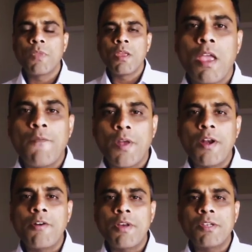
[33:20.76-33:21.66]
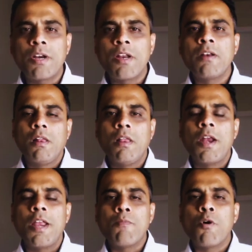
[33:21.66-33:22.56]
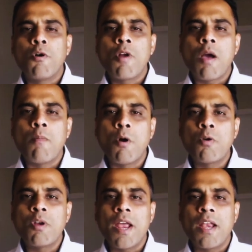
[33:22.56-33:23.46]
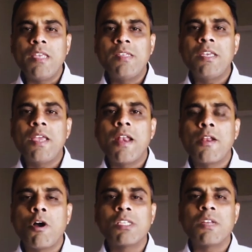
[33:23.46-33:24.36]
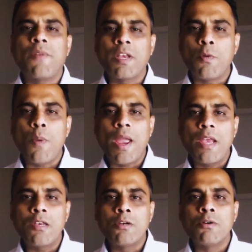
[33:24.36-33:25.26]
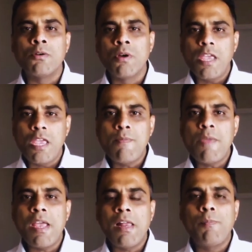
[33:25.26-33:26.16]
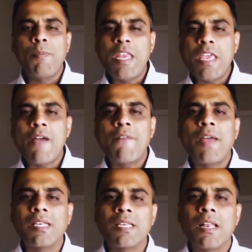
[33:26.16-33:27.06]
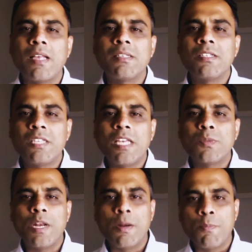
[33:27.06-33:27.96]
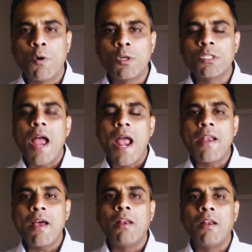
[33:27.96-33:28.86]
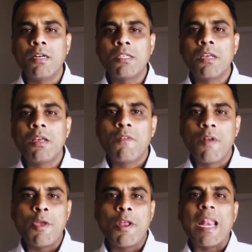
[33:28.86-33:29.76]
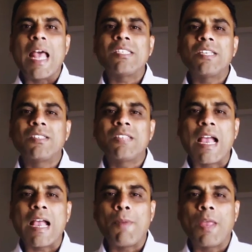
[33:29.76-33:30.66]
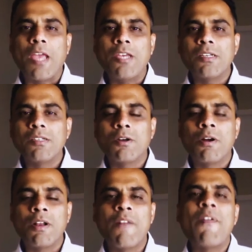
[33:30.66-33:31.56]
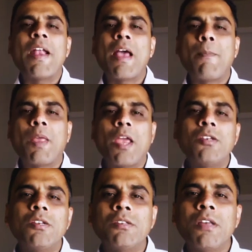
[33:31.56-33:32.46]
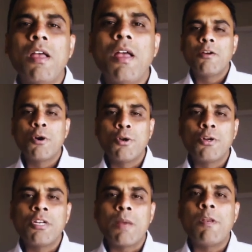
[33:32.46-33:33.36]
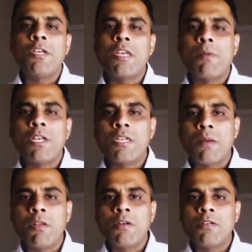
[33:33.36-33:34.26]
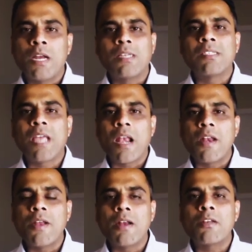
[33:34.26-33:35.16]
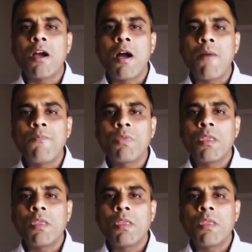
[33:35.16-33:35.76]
If you're interested in learning more about an easy and cost-effective way to email, PDF, XLS, and CSV reports and alerts from your Elastic Stack applications or in Grafana applications, go to www.skedler.com,